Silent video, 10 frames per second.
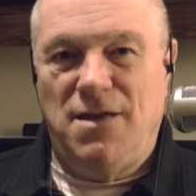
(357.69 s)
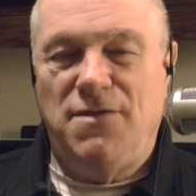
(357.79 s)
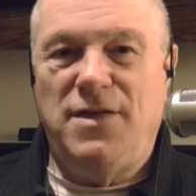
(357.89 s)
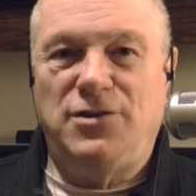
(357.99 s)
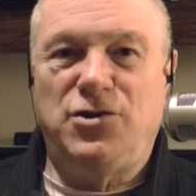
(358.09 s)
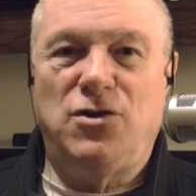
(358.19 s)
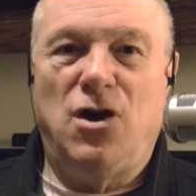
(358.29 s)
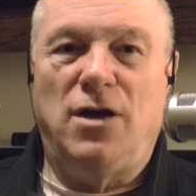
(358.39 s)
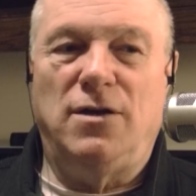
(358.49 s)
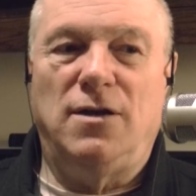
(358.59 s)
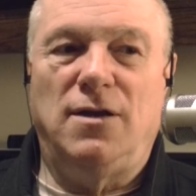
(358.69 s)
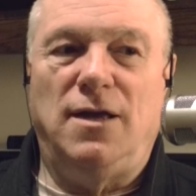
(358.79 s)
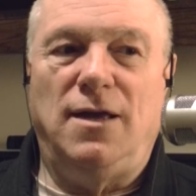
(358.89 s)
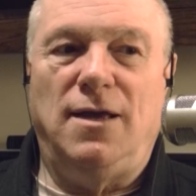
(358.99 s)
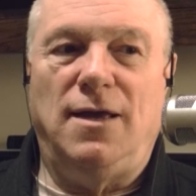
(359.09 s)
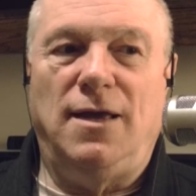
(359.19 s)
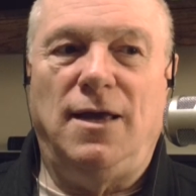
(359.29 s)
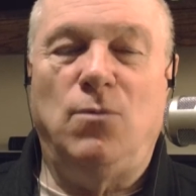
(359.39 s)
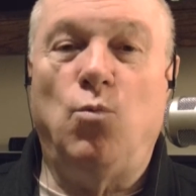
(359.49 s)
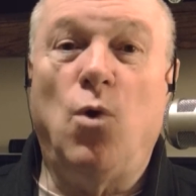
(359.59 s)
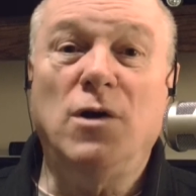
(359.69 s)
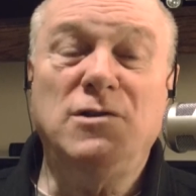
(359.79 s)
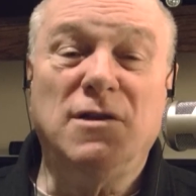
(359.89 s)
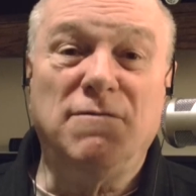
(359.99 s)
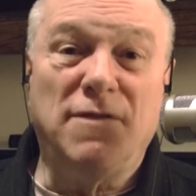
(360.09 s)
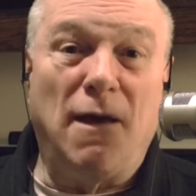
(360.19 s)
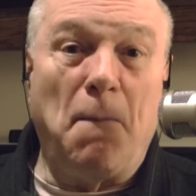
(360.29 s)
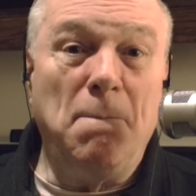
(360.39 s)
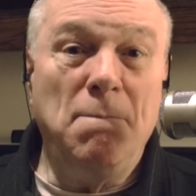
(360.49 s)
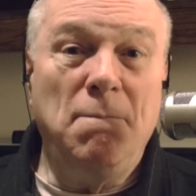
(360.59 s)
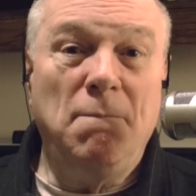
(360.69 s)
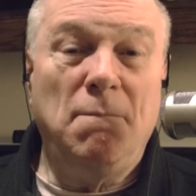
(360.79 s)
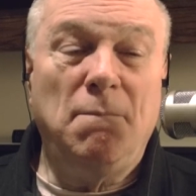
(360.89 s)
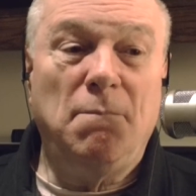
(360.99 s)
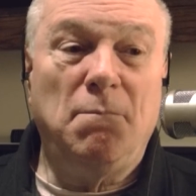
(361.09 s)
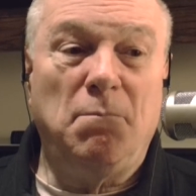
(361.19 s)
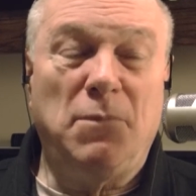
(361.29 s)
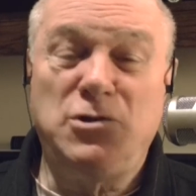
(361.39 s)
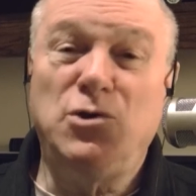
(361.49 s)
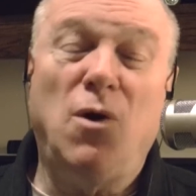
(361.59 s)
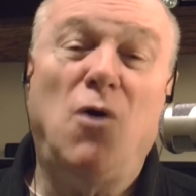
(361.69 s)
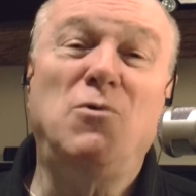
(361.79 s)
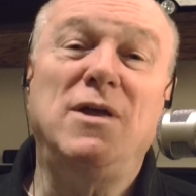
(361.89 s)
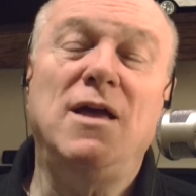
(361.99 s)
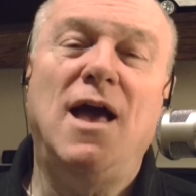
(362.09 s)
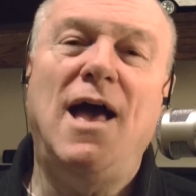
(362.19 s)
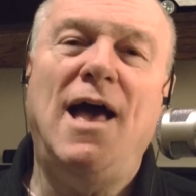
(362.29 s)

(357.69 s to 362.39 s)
that you're not in want of them, but you already